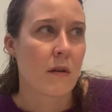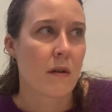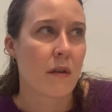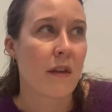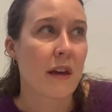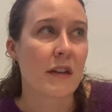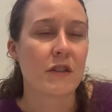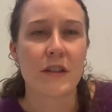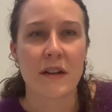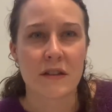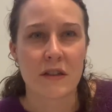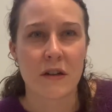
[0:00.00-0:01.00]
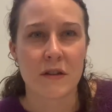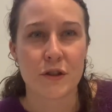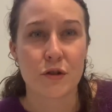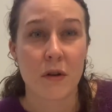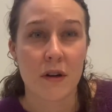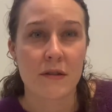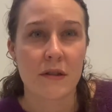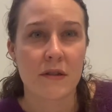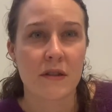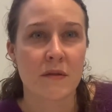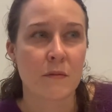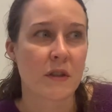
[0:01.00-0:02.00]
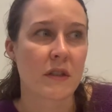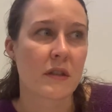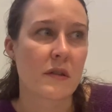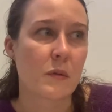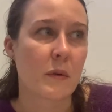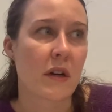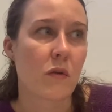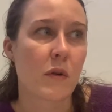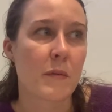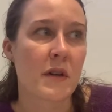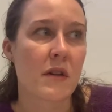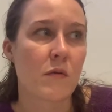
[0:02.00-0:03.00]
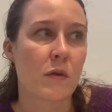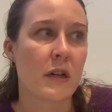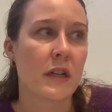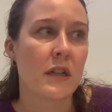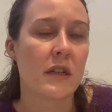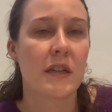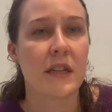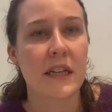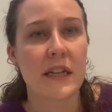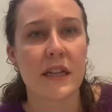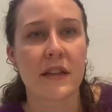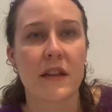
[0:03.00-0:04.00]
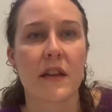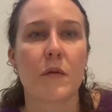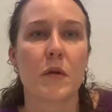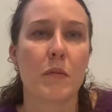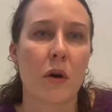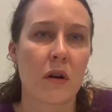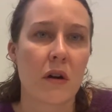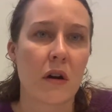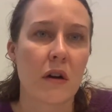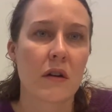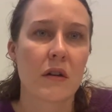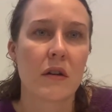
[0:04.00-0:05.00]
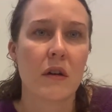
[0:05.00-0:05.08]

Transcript: thing in Shetland called the truck system, which is where women would knit and then they would barter